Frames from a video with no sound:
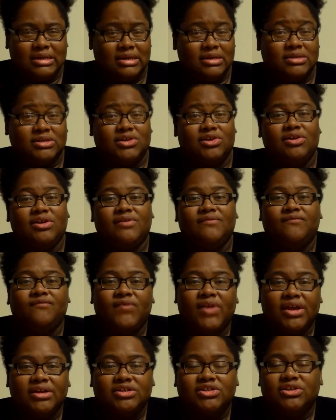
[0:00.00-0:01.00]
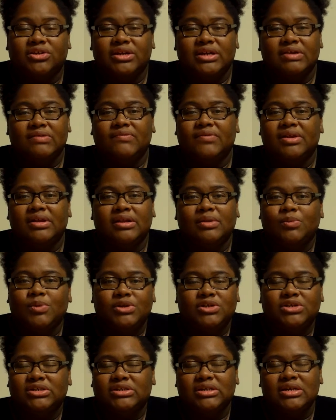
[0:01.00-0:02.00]
Is there an infection even?
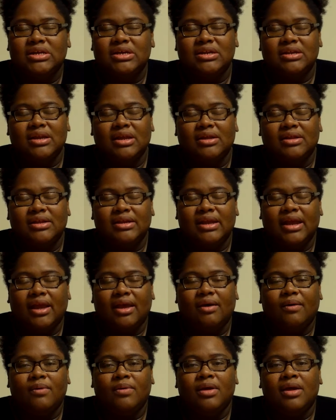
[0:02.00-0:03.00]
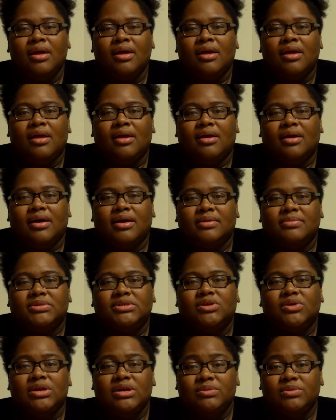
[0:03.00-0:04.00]
We just couldn't nail it down.
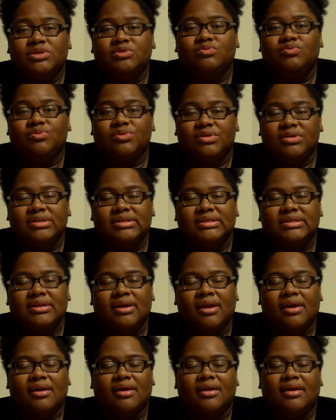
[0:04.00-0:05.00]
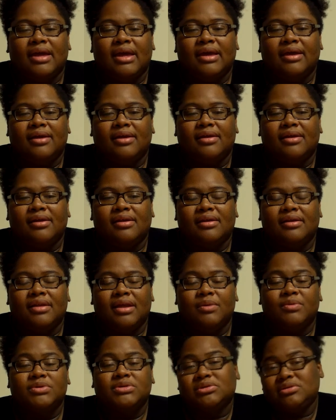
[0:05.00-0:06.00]
So he was really sick, and
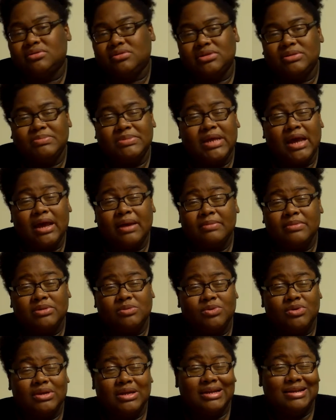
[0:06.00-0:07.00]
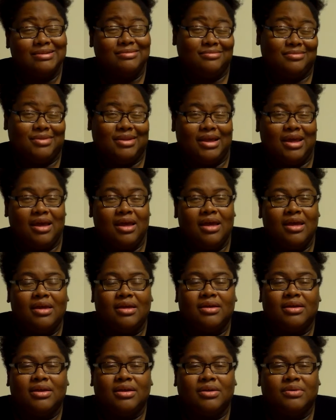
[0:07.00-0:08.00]
there was some times where they,
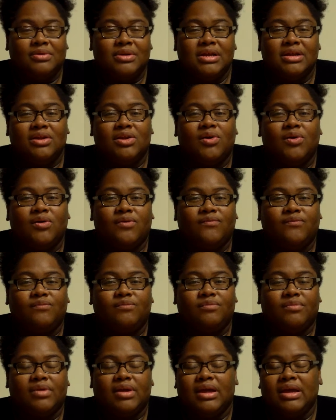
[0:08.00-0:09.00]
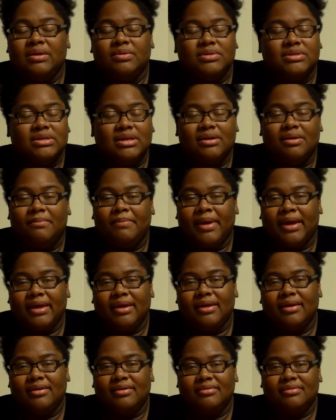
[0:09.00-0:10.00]
didn't know if he was going to
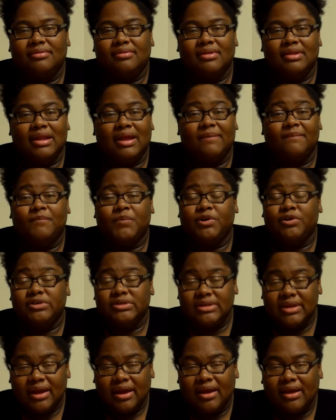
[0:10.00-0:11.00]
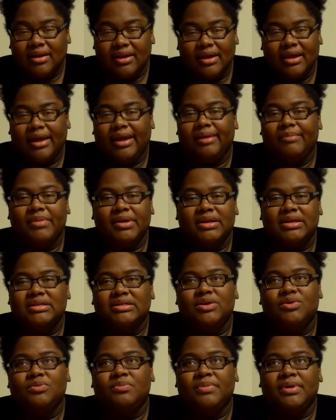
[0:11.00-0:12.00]
make it. That first day, they came in
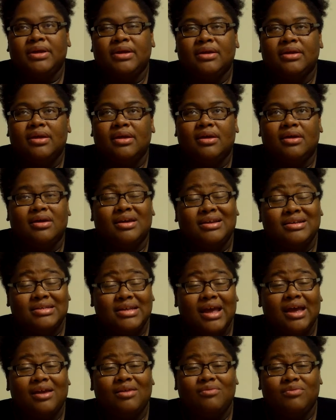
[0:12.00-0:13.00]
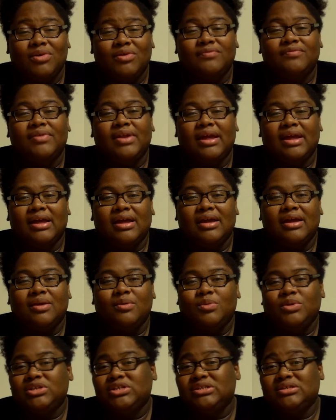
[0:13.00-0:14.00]
and told me, he's had a rough
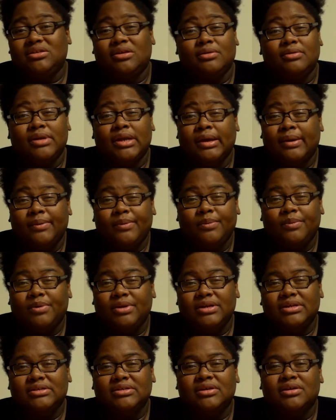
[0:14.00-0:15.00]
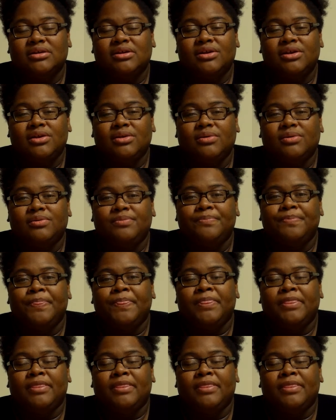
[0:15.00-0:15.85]
day. We just don't know what he's going to do.